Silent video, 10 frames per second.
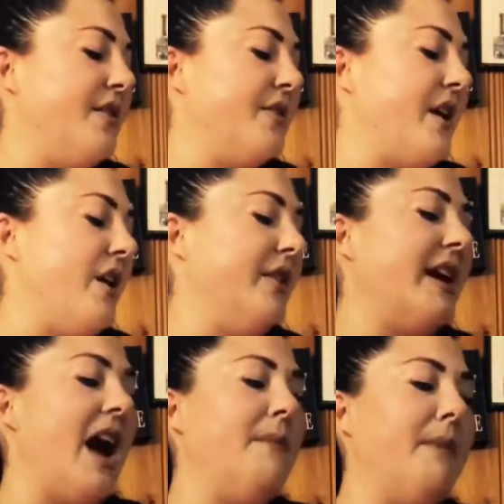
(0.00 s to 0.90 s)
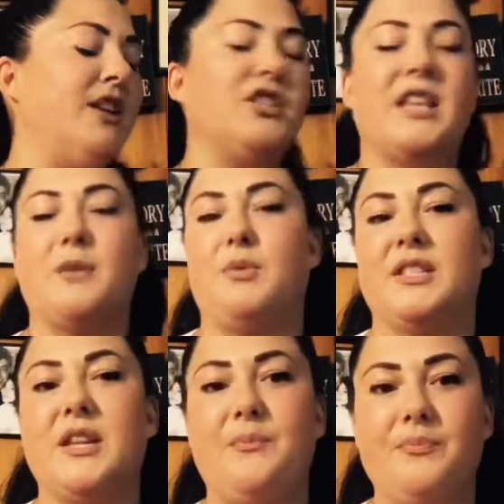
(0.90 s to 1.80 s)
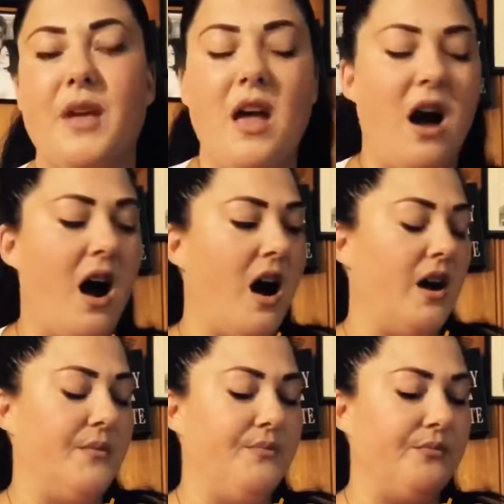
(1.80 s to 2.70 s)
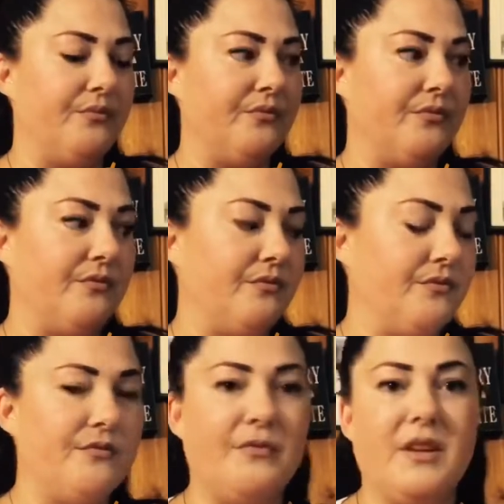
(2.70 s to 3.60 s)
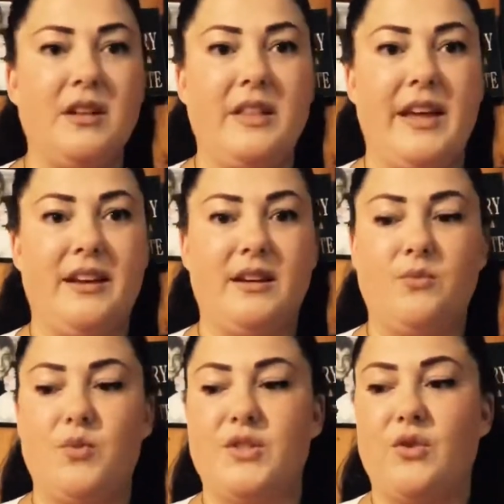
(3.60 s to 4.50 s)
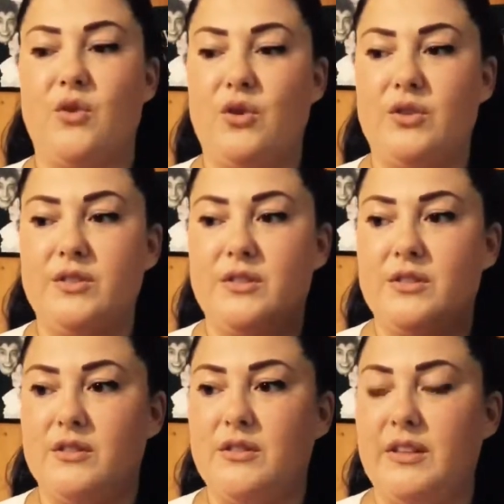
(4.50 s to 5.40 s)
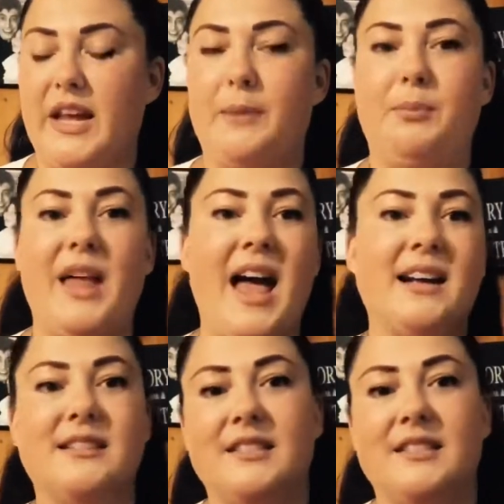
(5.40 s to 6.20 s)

don't know. Like, I might just, like, put some, um, like, what's it called? Like, black